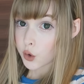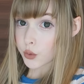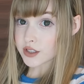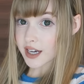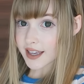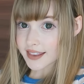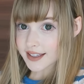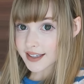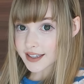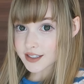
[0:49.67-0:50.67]
which I
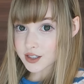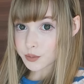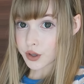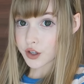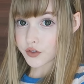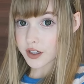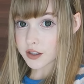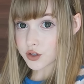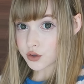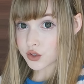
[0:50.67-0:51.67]
think is the
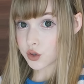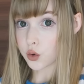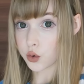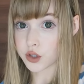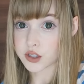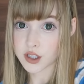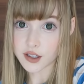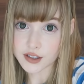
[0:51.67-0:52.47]
perfect neutral orange